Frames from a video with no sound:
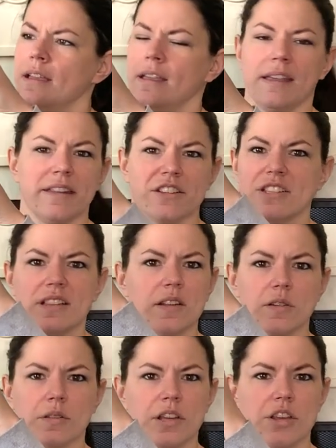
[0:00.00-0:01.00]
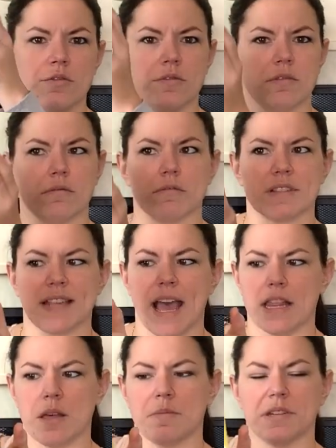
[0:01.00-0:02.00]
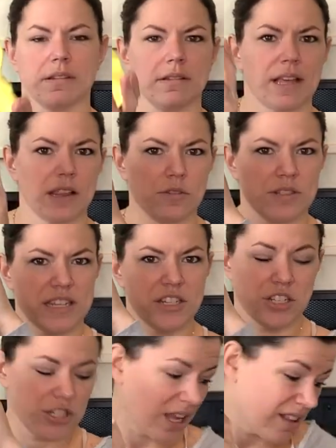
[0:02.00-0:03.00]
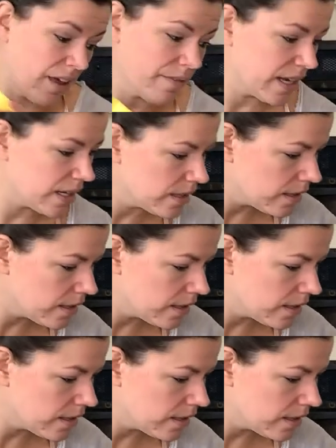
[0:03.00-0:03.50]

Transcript: And it's just a little cute scalloped yellow dish. I love it.